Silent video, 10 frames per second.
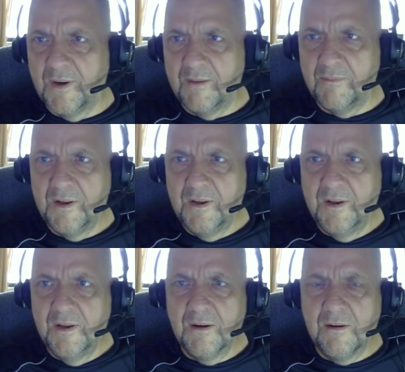I'm
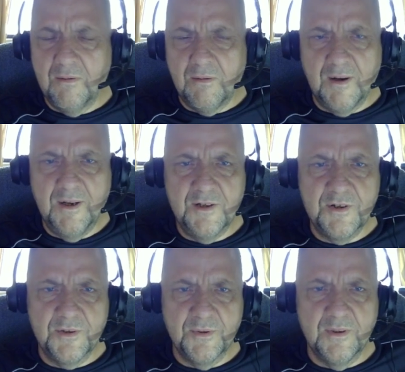quite
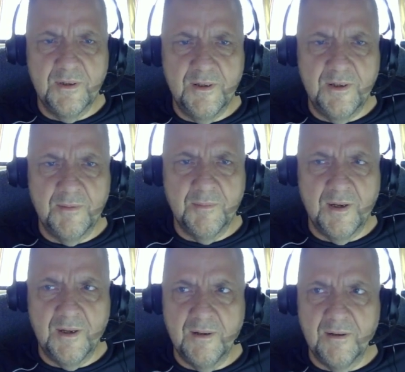sure in
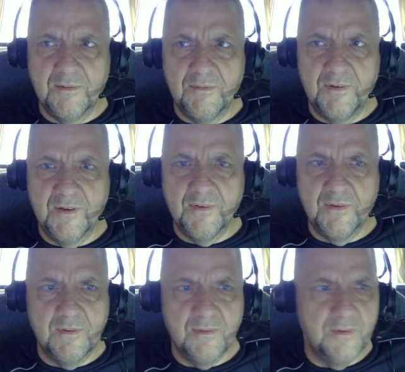my
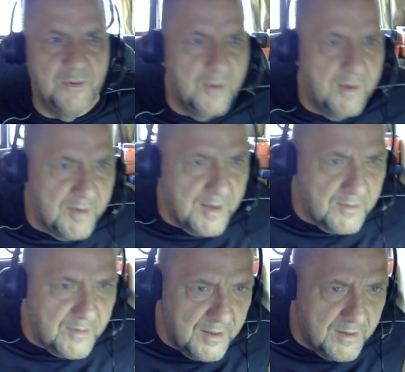original, you have it
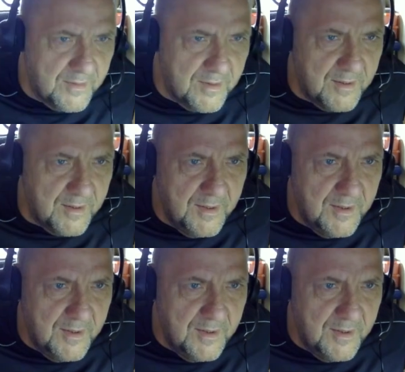out here, the